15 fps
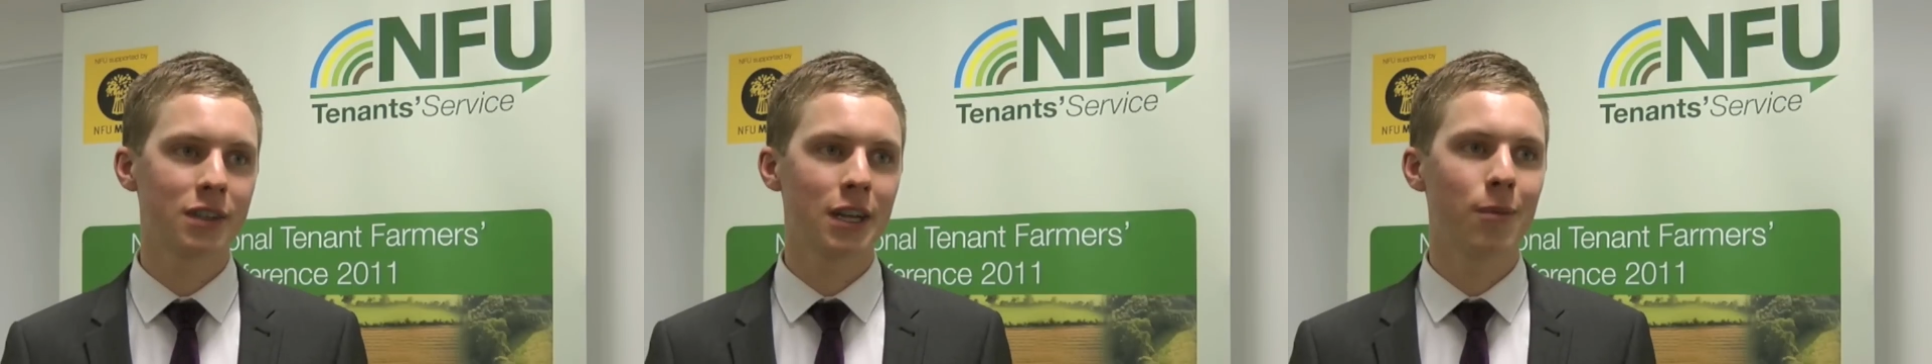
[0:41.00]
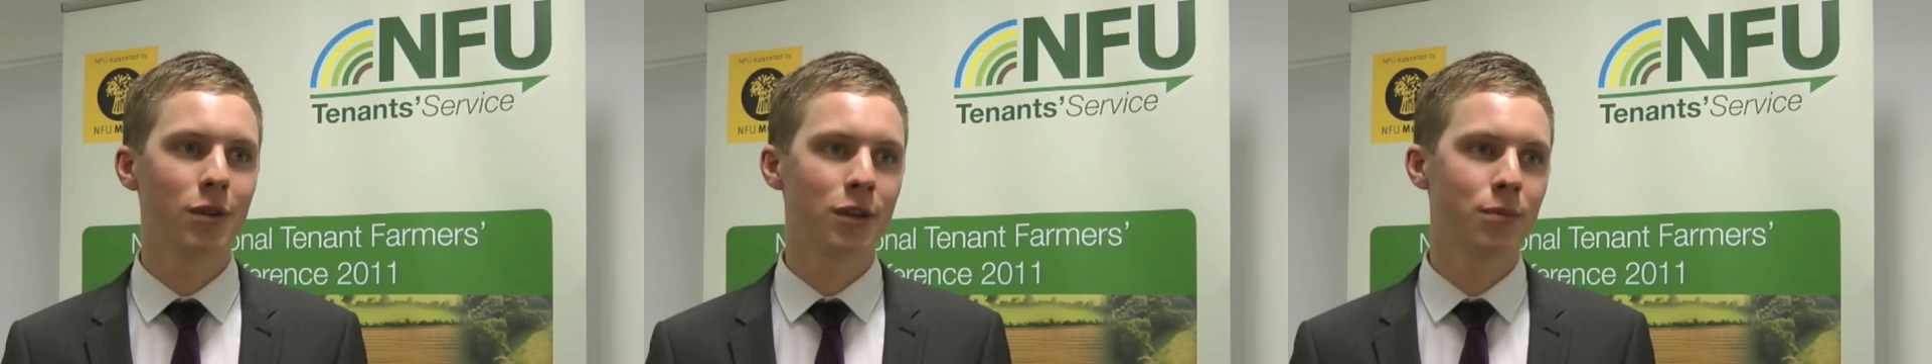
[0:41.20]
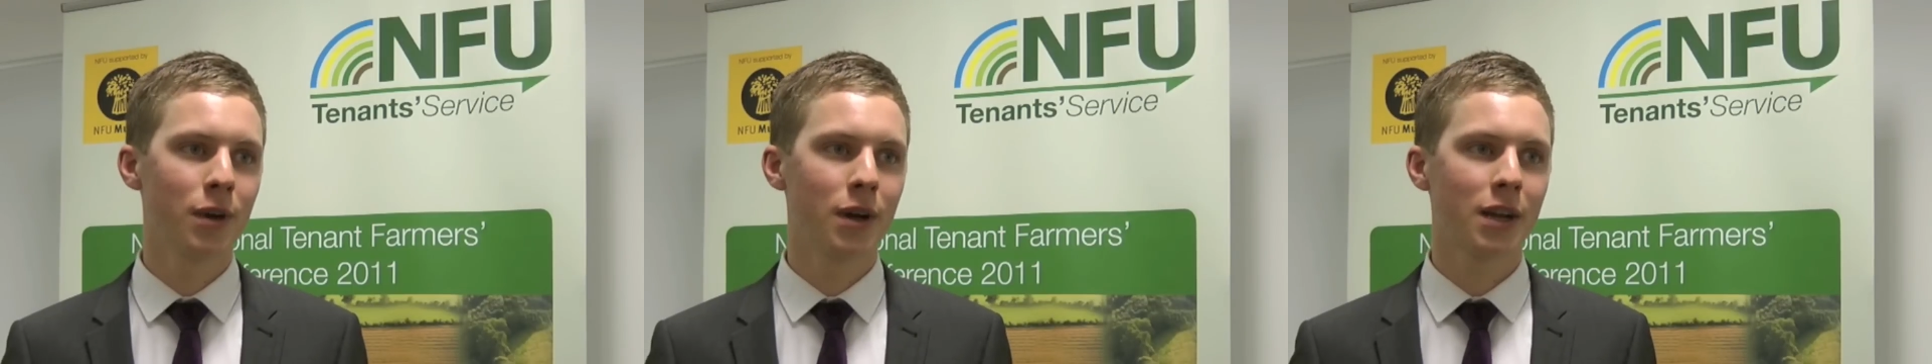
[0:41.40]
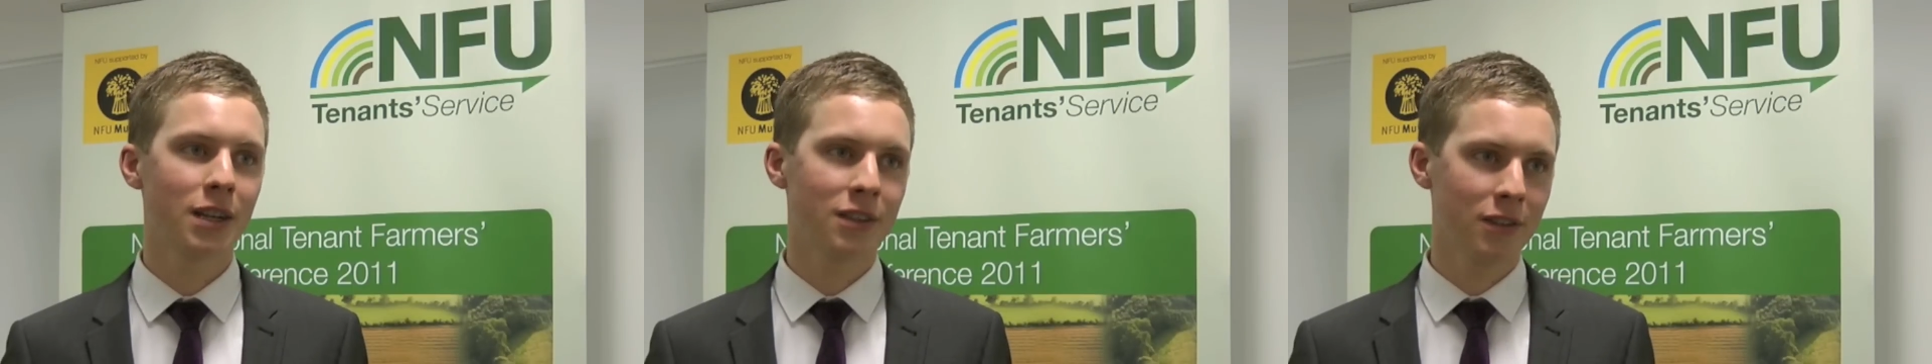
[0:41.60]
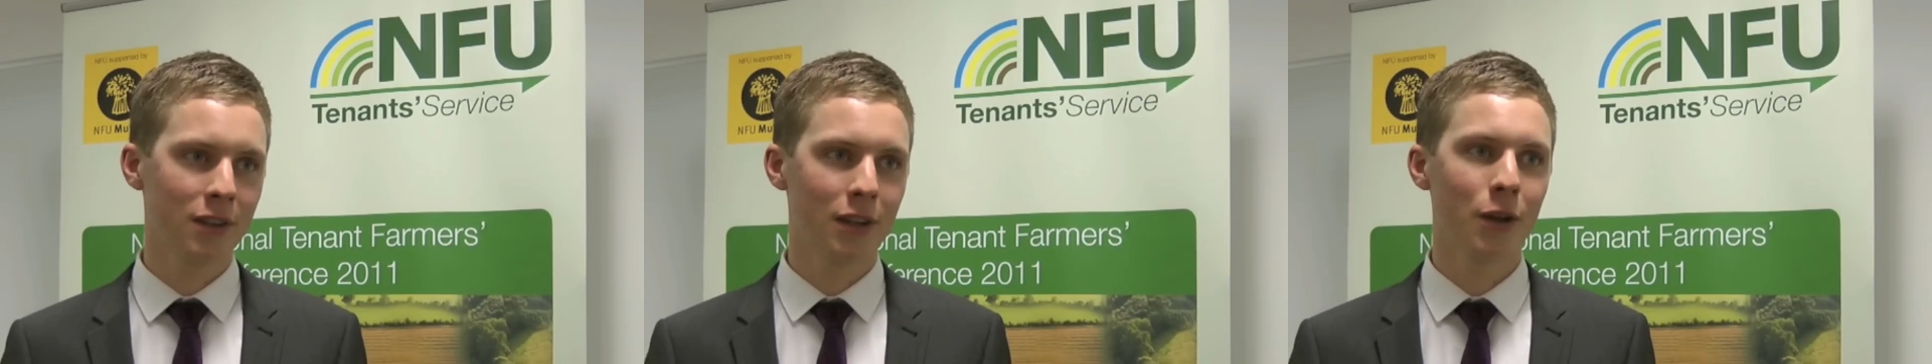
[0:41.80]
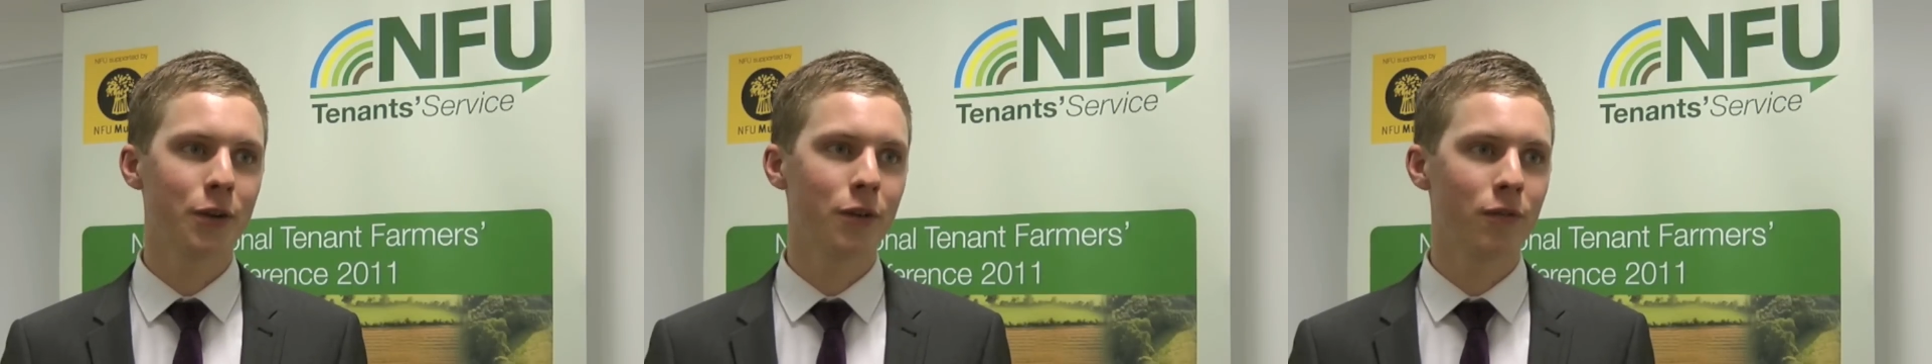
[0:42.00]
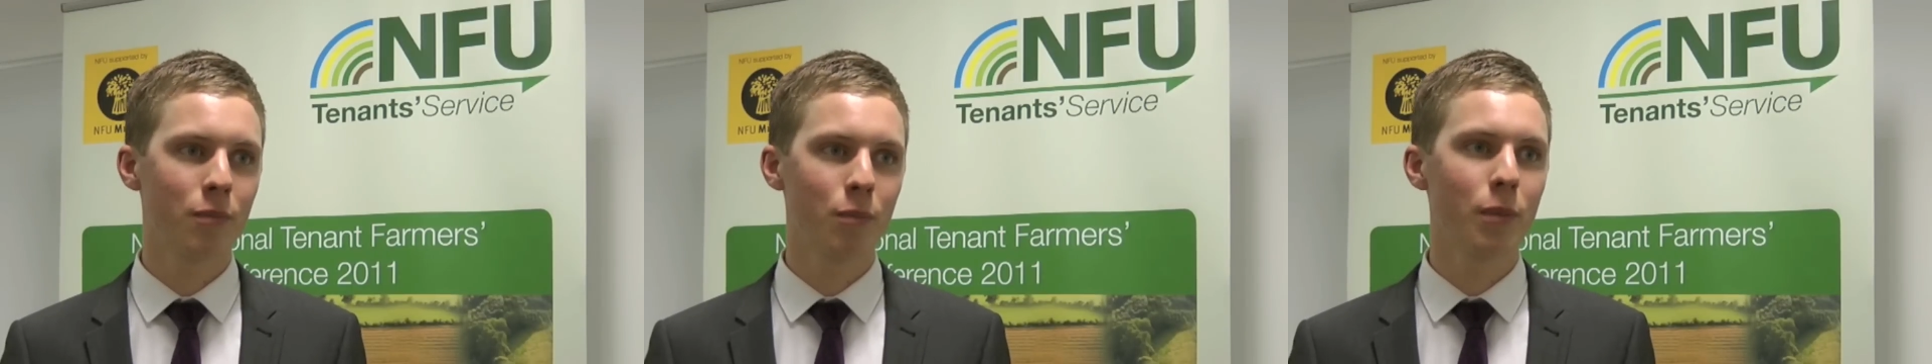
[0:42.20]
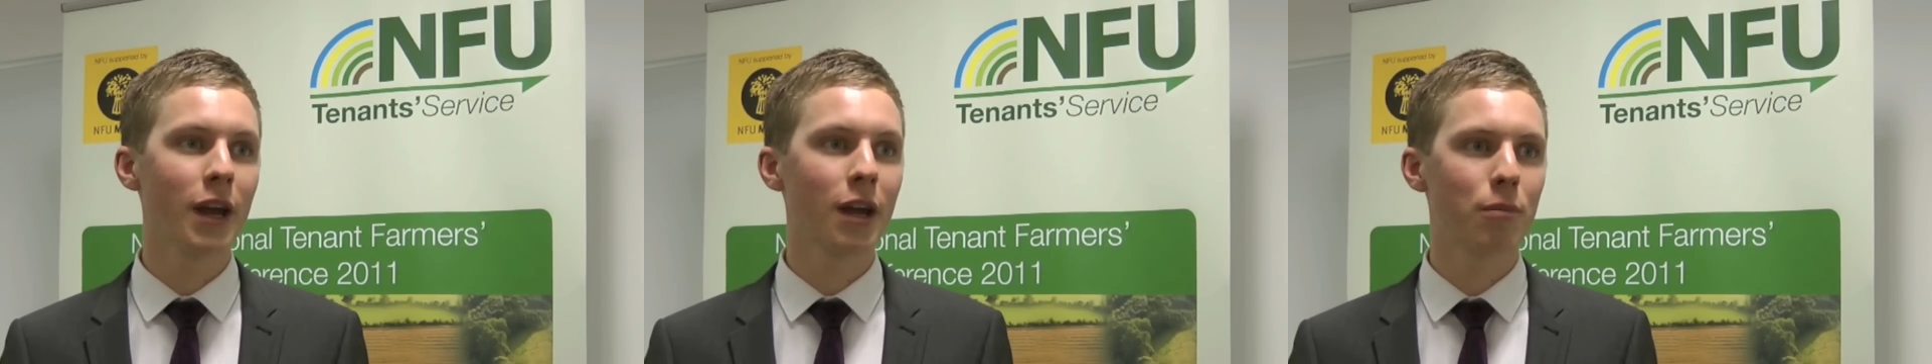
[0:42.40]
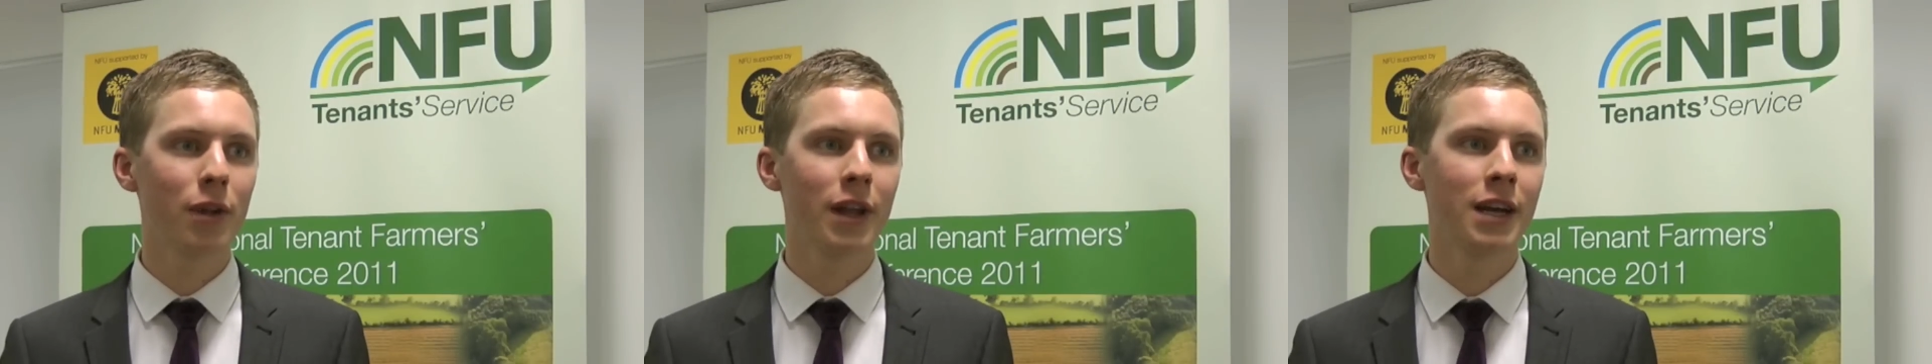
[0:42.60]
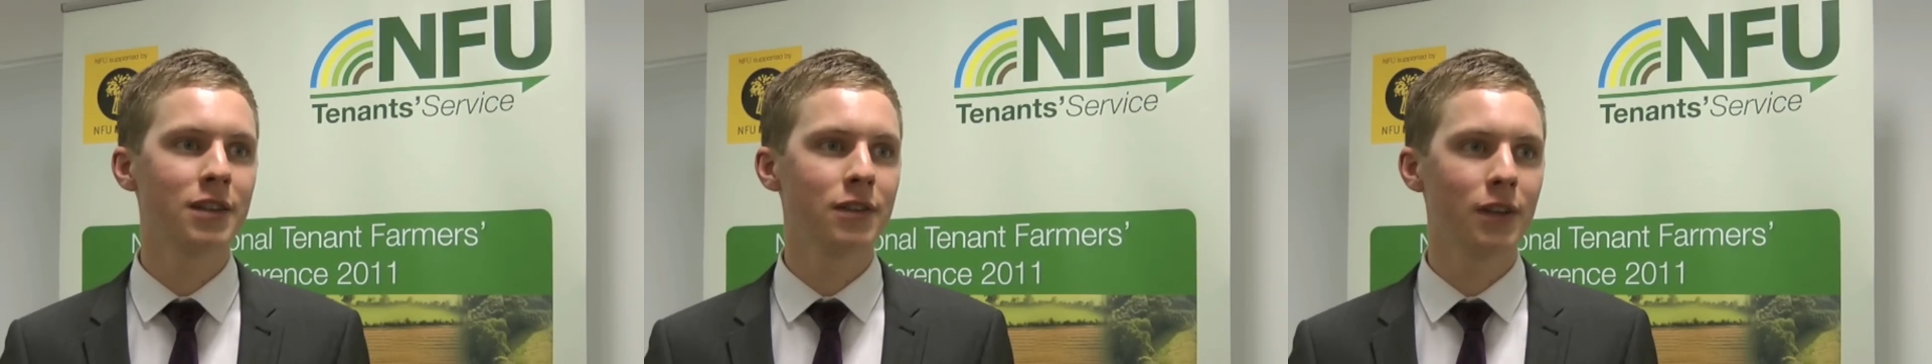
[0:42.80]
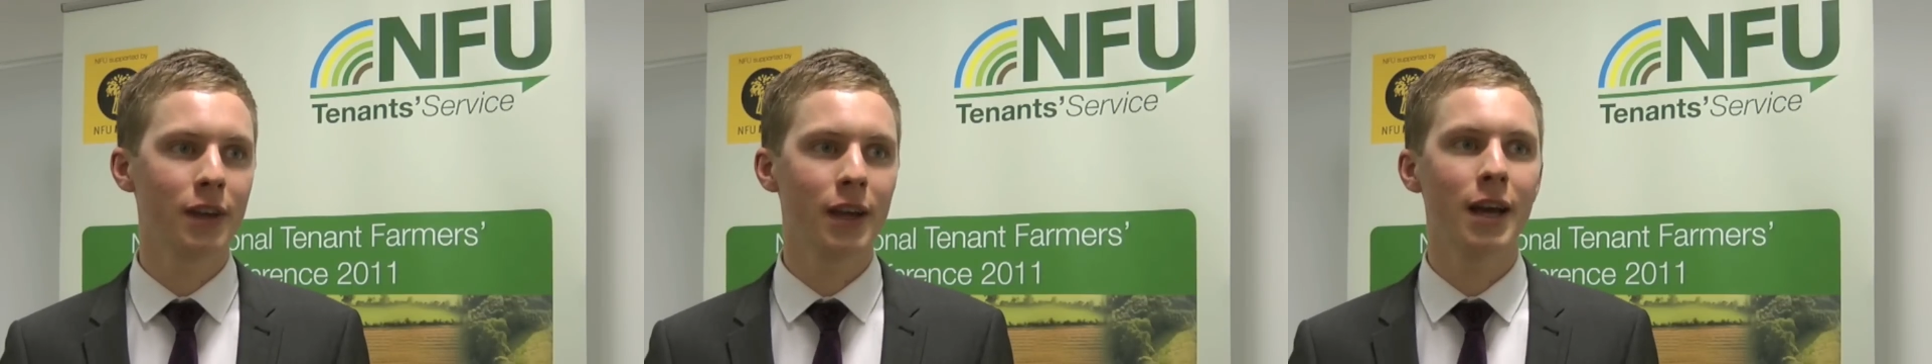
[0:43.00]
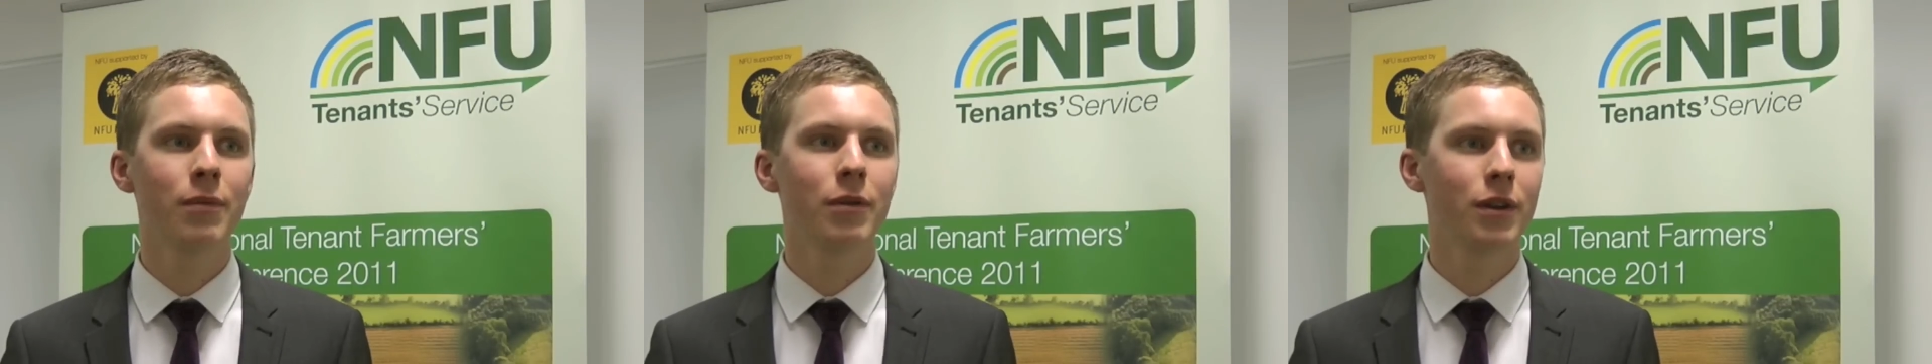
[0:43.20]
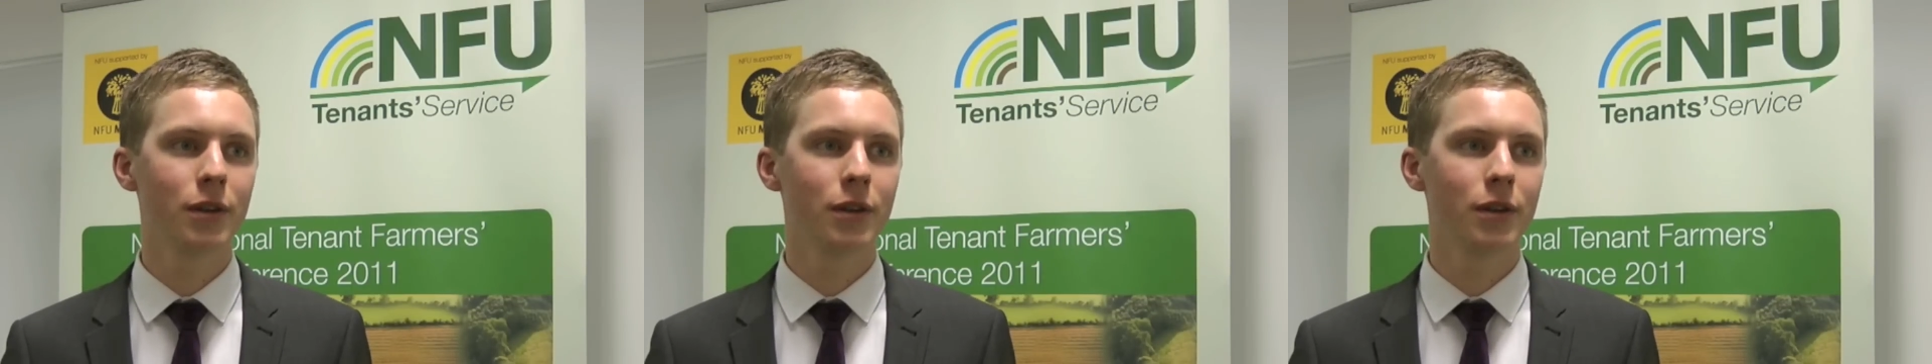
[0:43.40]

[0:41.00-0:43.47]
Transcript: established markets, there's a lot of big players in the game,